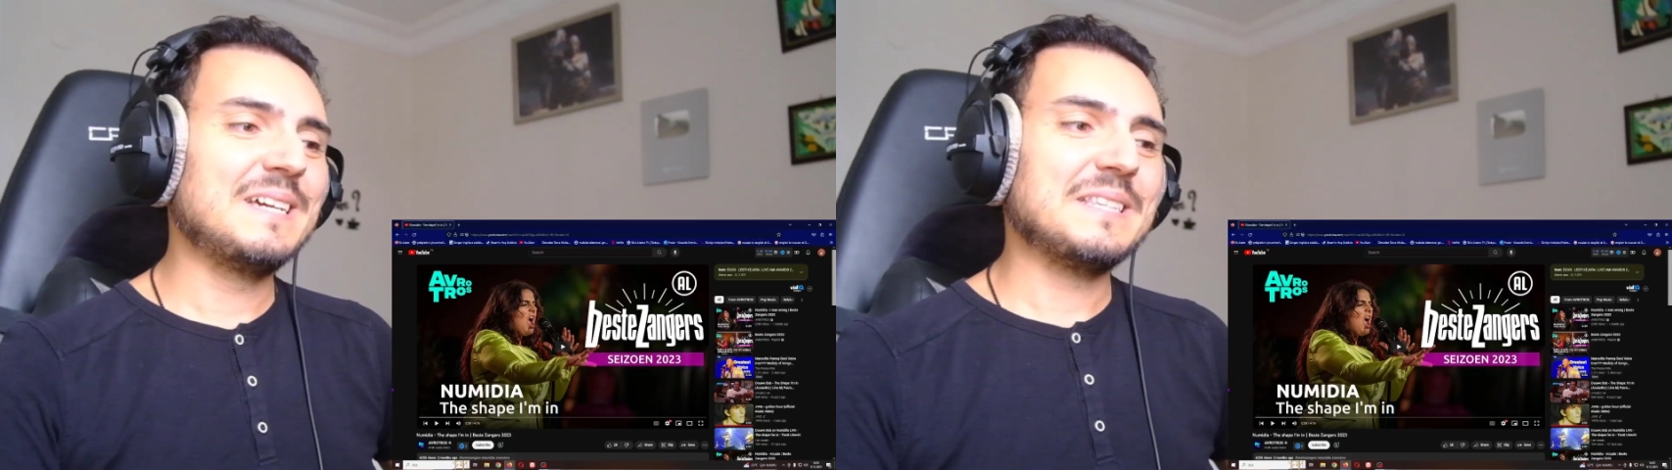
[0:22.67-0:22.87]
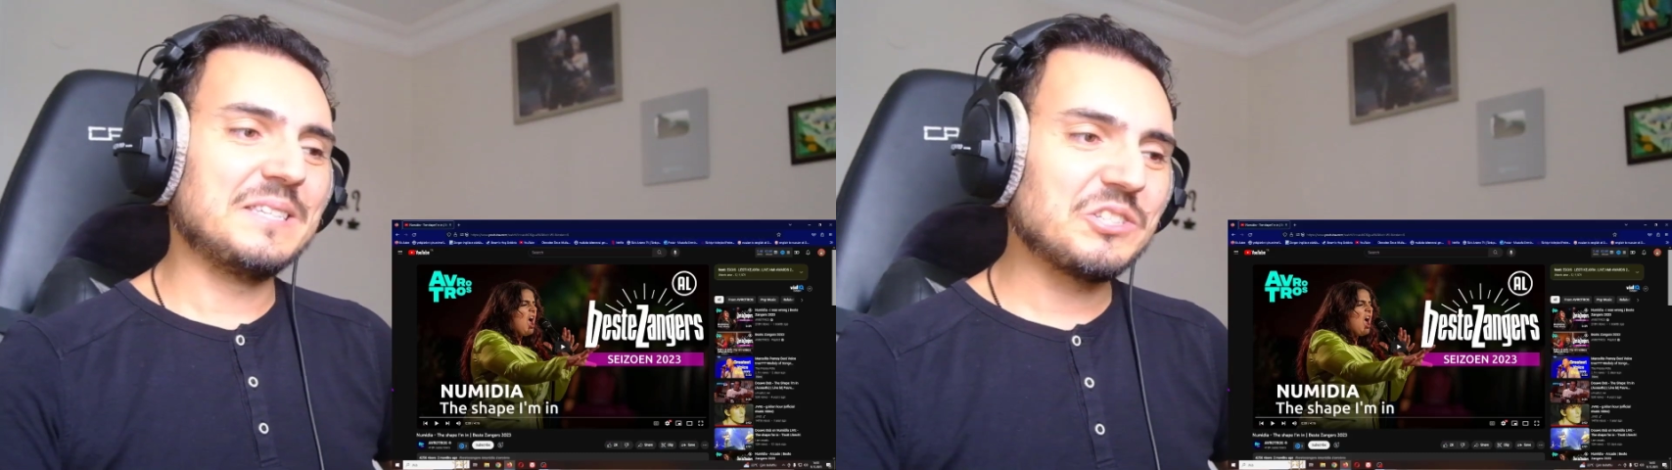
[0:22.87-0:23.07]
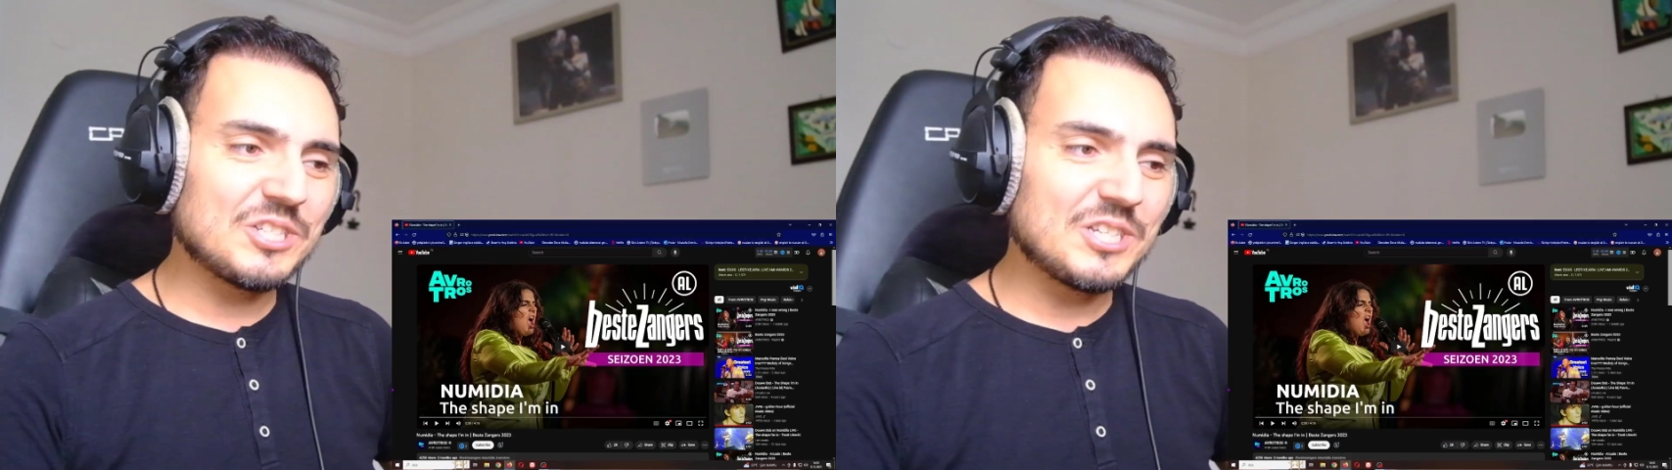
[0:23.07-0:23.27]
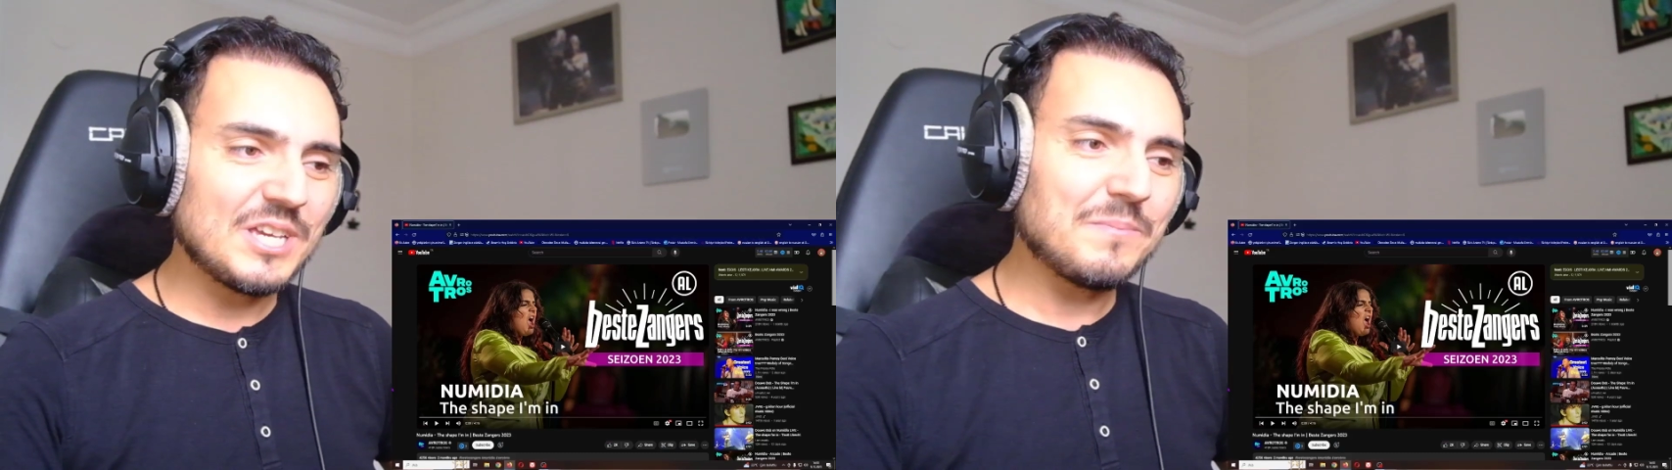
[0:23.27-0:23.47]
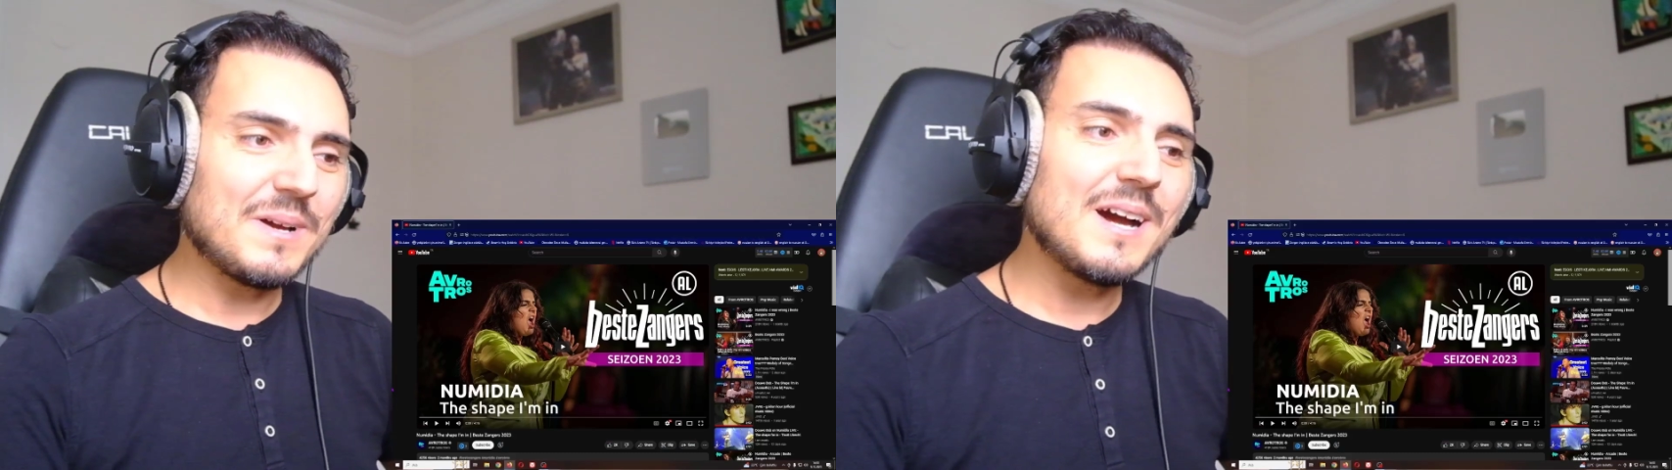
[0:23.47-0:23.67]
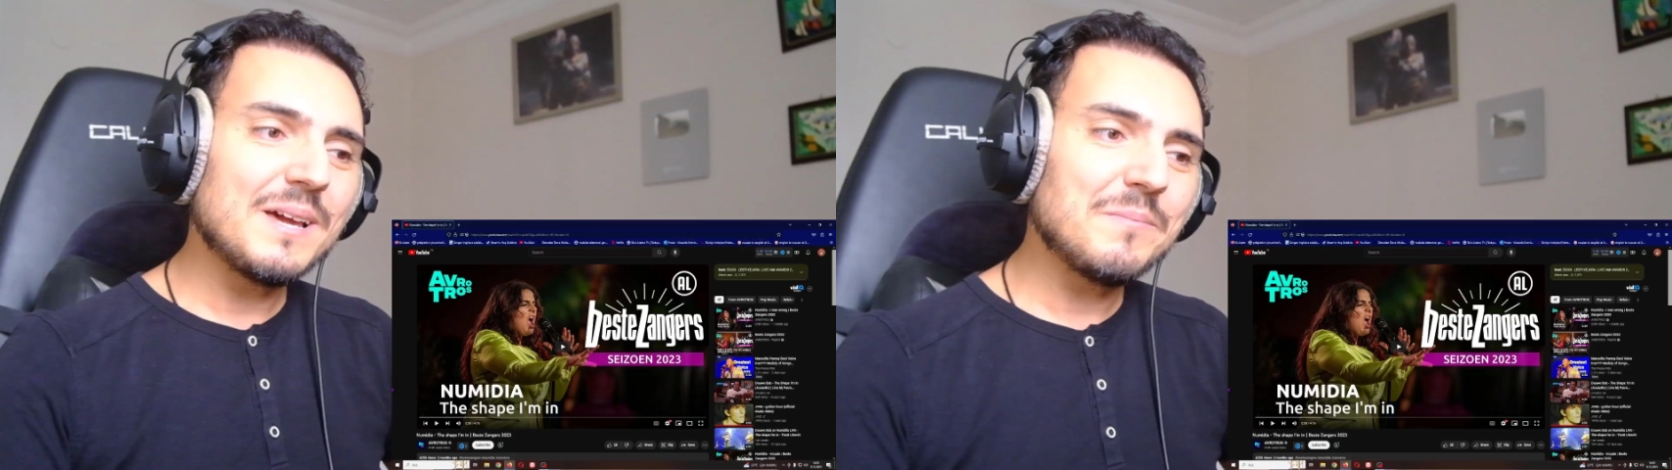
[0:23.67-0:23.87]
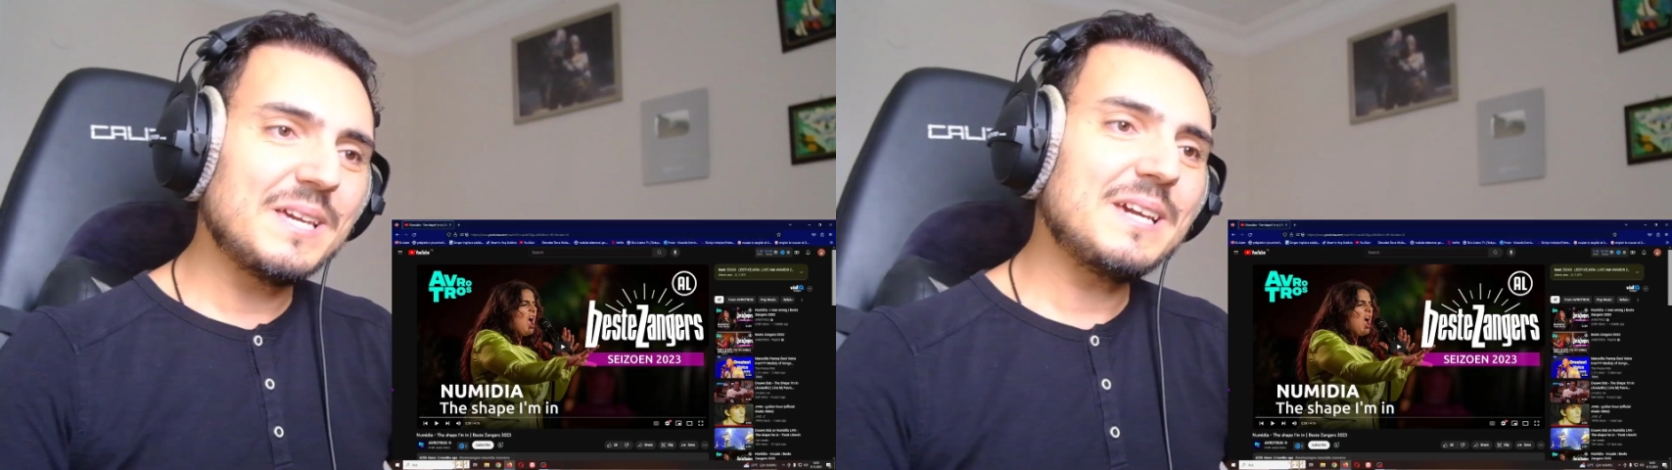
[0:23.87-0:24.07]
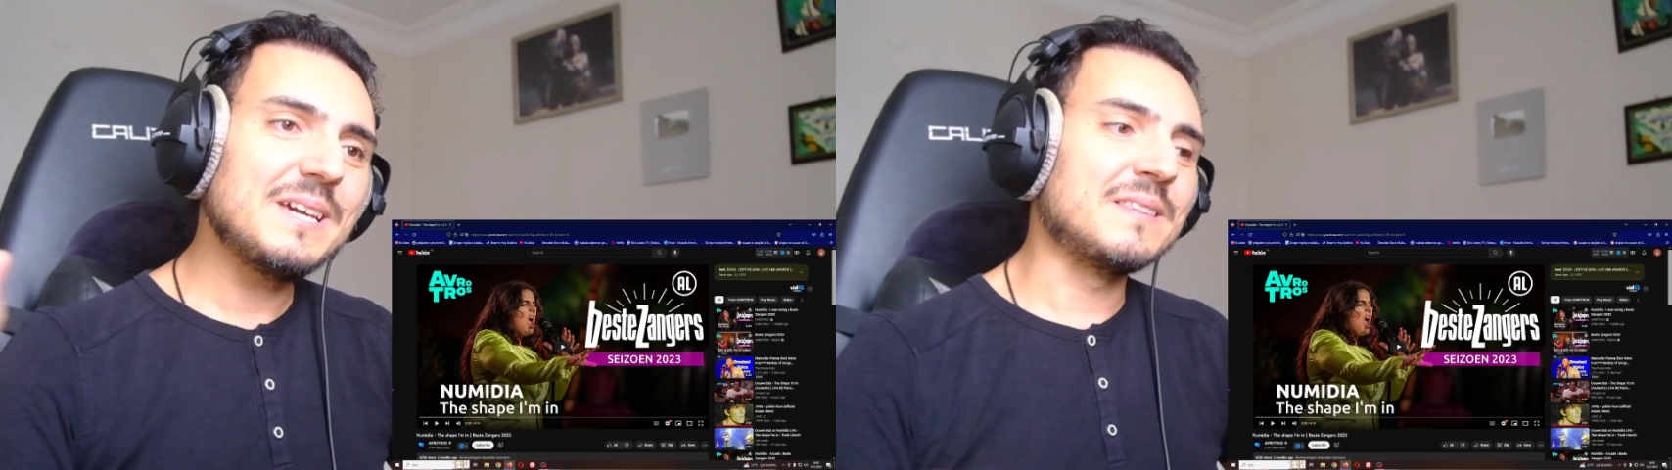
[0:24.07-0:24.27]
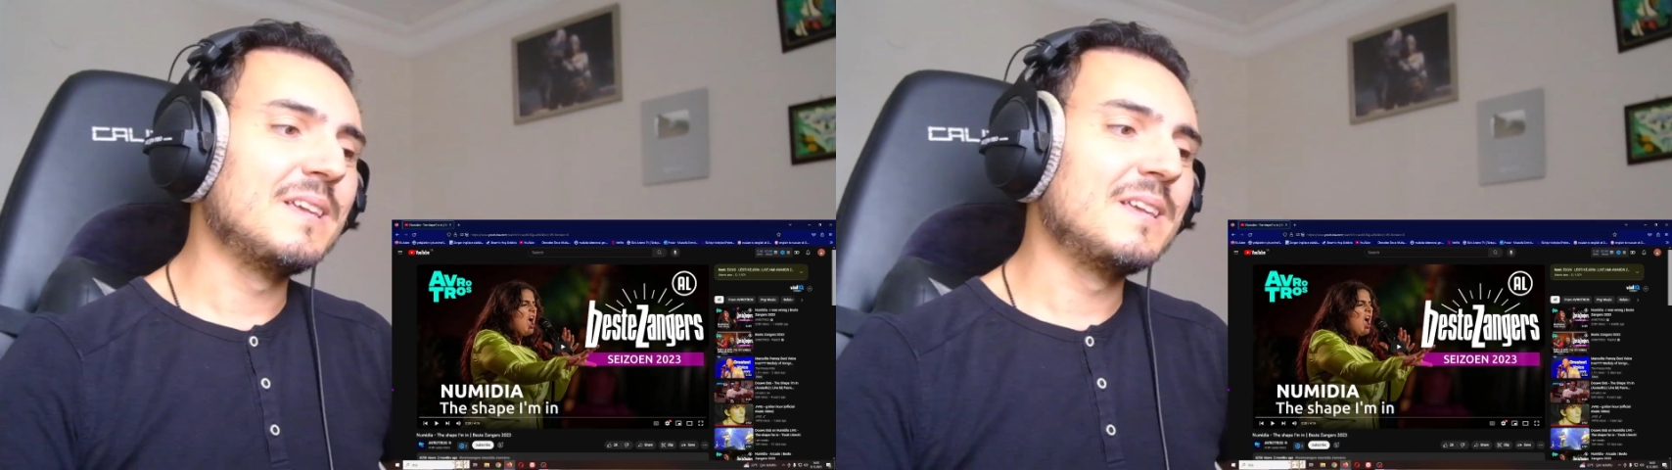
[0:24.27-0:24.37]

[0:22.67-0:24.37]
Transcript: The Shape I'm In.